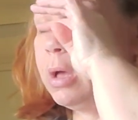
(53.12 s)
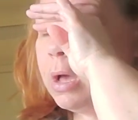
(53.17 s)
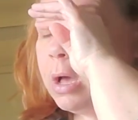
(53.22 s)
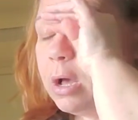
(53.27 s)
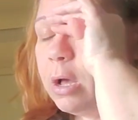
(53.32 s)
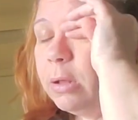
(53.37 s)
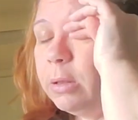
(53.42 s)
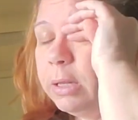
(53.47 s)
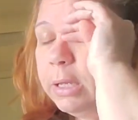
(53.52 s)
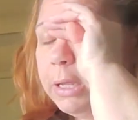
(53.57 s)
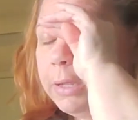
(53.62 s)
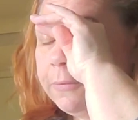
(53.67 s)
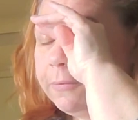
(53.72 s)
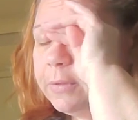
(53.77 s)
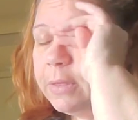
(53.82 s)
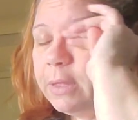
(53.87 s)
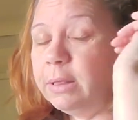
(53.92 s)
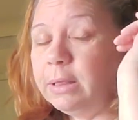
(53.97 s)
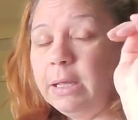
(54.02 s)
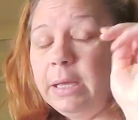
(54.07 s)
I'll leave
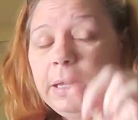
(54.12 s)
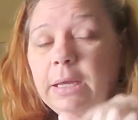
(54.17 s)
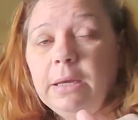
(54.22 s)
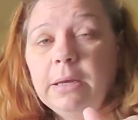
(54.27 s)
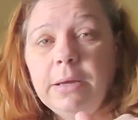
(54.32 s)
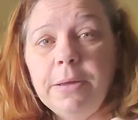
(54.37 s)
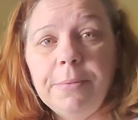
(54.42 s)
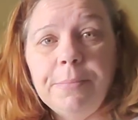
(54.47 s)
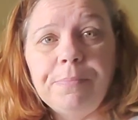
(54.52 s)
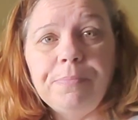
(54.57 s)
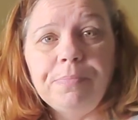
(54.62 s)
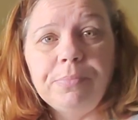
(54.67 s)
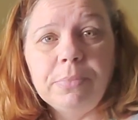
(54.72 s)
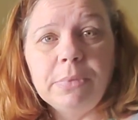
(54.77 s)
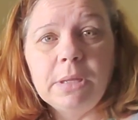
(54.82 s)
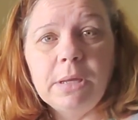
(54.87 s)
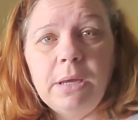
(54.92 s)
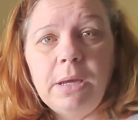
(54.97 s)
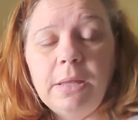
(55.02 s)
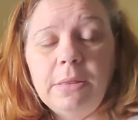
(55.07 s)
the link
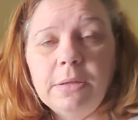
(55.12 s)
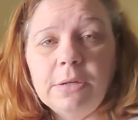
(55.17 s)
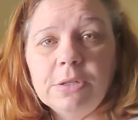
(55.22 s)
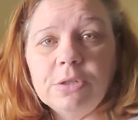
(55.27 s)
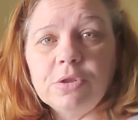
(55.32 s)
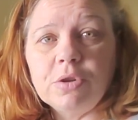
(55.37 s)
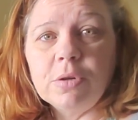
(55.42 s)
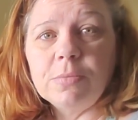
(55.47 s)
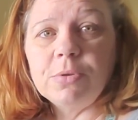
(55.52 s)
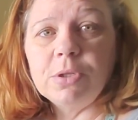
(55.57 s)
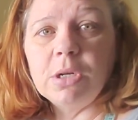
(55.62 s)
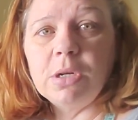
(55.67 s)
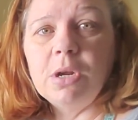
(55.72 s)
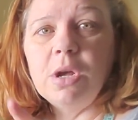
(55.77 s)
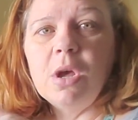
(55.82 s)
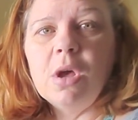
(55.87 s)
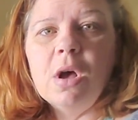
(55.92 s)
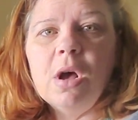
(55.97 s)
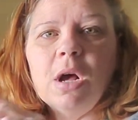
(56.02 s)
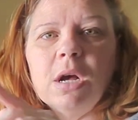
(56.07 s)
in the description.
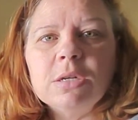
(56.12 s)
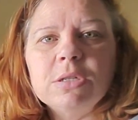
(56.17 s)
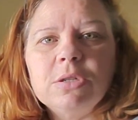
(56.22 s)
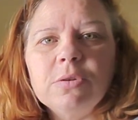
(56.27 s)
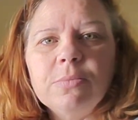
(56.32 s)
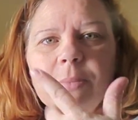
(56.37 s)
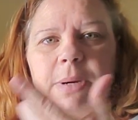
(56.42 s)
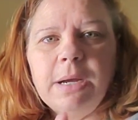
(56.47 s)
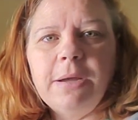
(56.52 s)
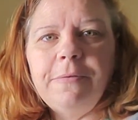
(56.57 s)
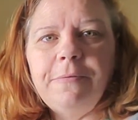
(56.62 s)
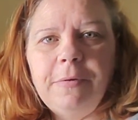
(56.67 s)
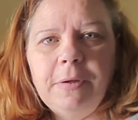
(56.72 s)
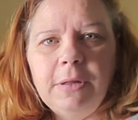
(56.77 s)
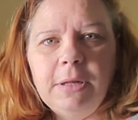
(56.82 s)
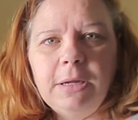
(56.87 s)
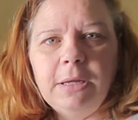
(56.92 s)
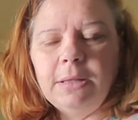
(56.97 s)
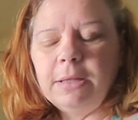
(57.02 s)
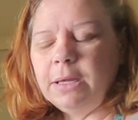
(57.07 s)
Also my
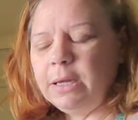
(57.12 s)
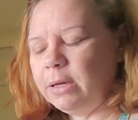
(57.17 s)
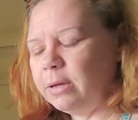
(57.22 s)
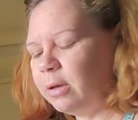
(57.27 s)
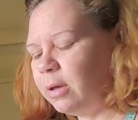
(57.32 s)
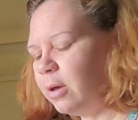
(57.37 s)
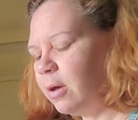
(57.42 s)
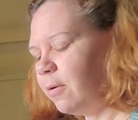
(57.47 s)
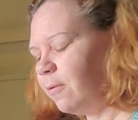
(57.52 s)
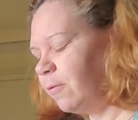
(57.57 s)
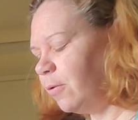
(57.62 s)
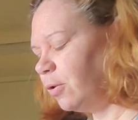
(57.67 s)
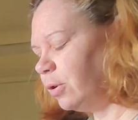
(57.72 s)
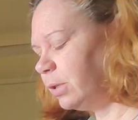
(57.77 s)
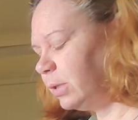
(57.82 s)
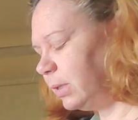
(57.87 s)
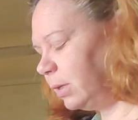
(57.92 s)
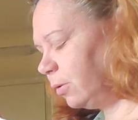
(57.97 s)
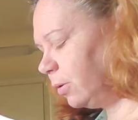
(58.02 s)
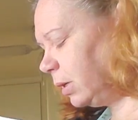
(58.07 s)
affiliate link for
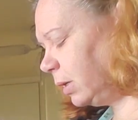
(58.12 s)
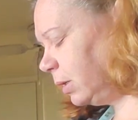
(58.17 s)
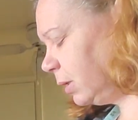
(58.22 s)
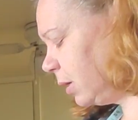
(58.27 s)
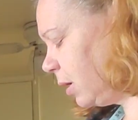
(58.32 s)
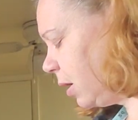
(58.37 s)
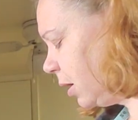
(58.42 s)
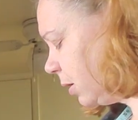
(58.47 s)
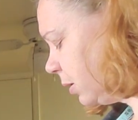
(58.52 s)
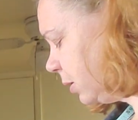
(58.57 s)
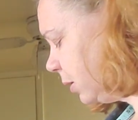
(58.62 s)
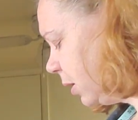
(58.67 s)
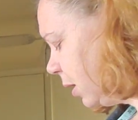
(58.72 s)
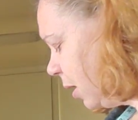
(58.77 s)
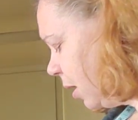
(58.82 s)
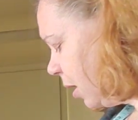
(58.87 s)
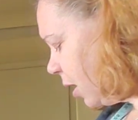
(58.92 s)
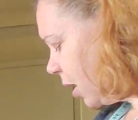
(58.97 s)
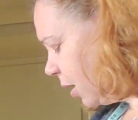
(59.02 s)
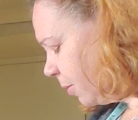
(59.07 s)
Silky Socks.
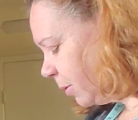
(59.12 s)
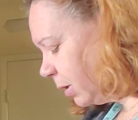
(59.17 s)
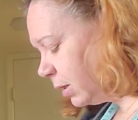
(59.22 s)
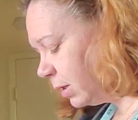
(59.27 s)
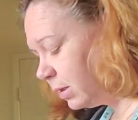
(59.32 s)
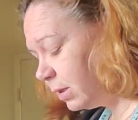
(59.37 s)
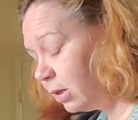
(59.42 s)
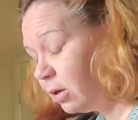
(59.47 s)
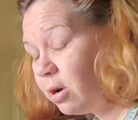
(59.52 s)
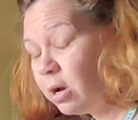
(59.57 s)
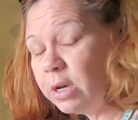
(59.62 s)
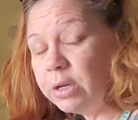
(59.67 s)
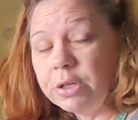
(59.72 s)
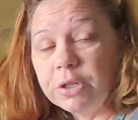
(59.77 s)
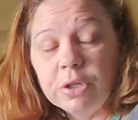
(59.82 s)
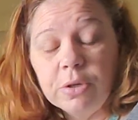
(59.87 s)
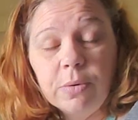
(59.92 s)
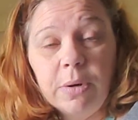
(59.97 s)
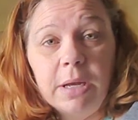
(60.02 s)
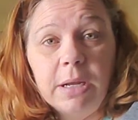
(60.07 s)
It doesn't
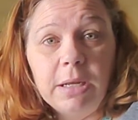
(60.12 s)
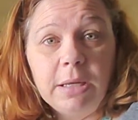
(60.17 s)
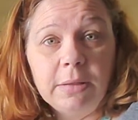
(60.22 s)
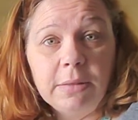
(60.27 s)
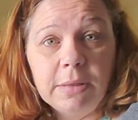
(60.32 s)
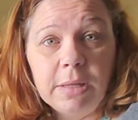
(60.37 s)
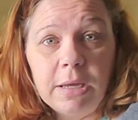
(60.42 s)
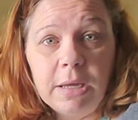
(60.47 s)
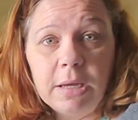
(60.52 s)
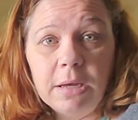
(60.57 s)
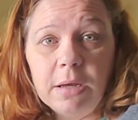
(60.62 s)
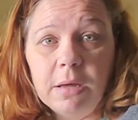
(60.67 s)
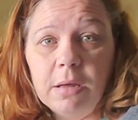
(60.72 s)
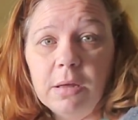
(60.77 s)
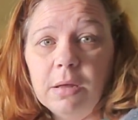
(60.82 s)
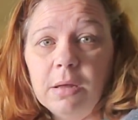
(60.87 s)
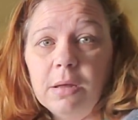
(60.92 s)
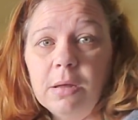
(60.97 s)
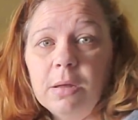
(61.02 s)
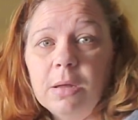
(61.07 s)
cost you anything
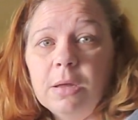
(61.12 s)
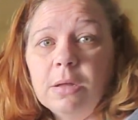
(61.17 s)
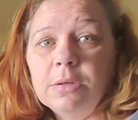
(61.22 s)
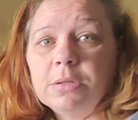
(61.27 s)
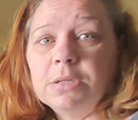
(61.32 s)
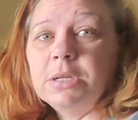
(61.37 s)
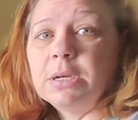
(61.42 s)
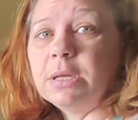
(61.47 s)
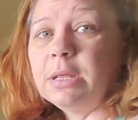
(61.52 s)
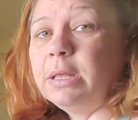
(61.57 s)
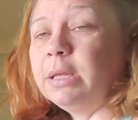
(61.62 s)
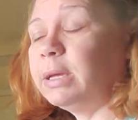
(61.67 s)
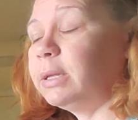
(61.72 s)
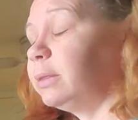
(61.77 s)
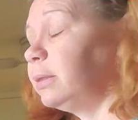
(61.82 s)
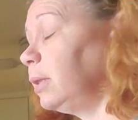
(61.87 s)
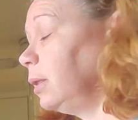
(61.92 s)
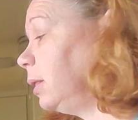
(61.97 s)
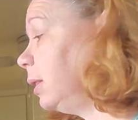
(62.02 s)
to click the